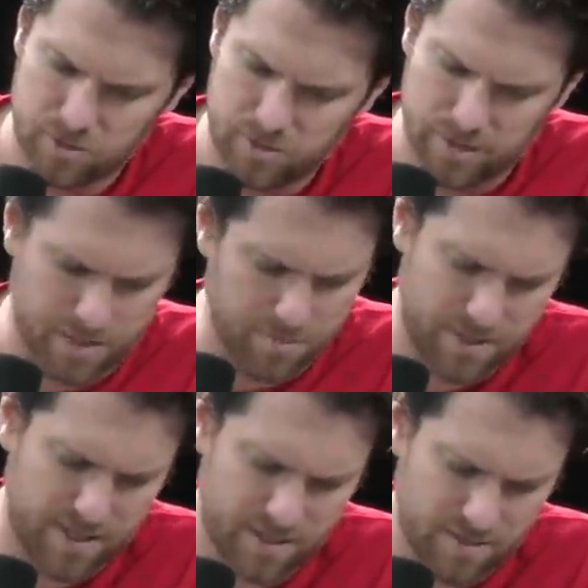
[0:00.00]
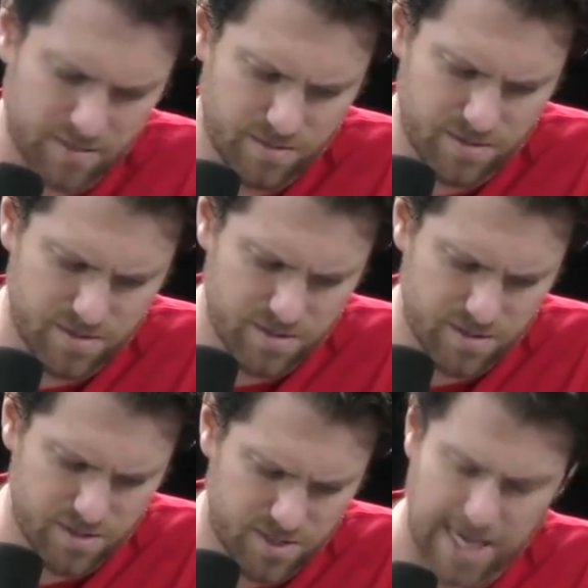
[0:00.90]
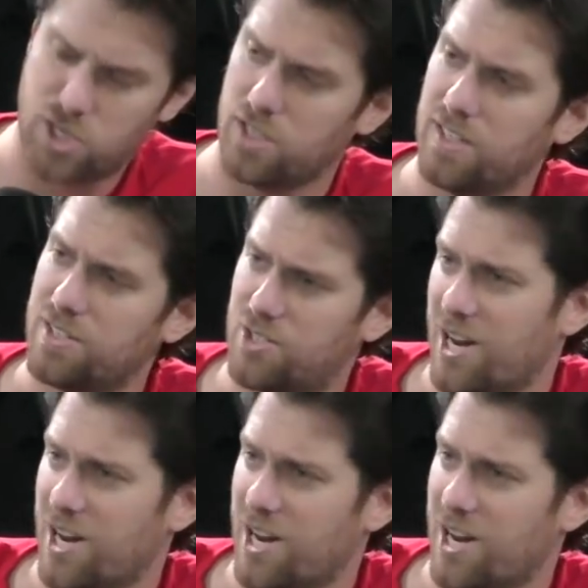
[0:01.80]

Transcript: competing station is Jenna